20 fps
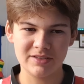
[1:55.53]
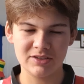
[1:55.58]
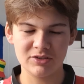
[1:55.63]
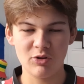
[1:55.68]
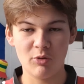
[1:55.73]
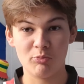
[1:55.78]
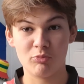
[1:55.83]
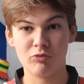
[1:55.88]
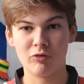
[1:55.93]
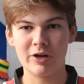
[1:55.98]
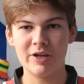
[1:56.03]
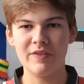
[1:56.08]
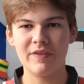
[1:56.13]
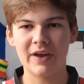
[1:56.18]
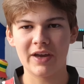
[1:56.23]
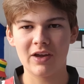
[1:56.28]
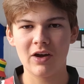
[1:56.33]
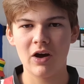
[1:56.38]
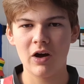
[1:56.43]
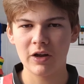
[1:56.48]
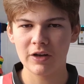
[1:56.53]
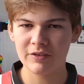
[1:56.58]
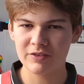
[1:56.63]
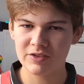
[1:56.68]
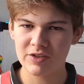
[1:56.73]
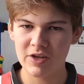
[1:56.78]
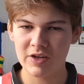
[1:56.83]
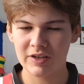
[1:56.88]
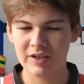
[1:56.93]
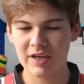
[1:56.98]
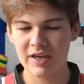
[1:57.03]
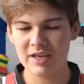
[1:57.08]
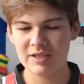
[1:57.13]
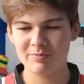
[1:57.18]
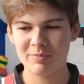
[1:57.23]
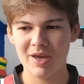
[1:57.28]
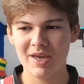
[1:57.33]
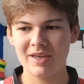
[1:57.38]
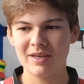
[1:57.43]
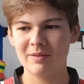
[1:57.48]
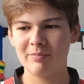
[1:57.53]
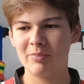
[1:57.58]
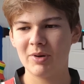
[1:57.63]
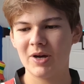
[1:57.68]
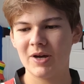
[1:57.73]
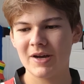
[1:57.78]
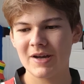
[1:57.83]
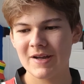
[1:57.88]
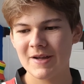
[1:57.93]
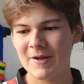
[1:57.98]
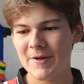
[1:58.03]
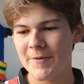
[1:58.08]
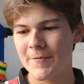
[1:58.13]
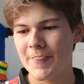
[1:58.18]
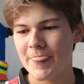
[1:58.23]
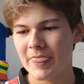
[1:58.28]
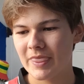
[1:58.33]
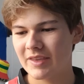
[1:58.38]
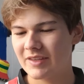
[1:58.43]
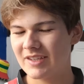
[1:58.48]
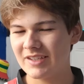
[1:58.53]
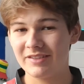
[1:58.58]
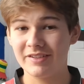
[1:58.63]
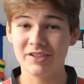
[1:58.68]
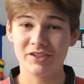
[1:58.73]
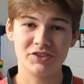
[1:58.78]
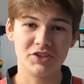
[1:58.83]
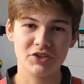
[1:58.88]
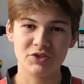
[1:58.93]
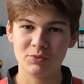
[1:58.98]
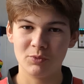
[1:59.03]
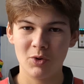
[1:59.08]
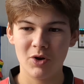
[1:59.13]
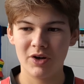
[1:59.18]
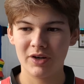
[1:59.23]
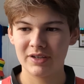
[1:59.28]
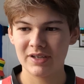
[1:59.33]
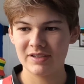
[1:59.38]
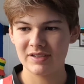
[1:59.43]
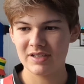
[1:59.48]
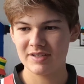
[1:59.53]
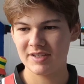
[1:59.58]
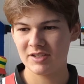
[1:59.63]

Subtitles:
It's not brilliant that Cardiff's third kit is pink, but this just doesn't work, is it?